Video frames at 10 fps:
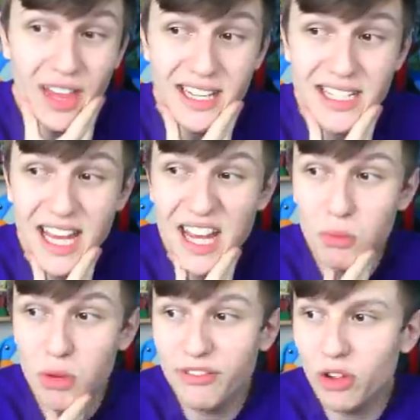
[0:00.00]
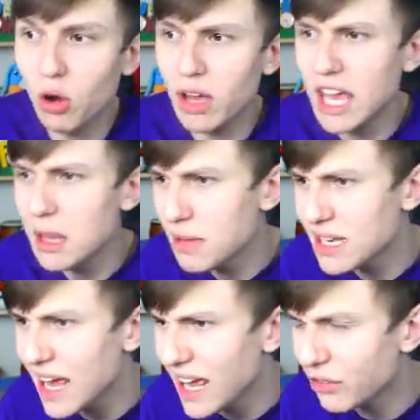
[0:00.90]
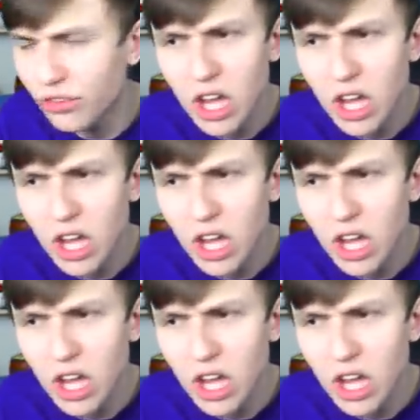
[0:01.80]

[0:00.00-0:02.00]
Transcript: Next to him, we've got Jimenez.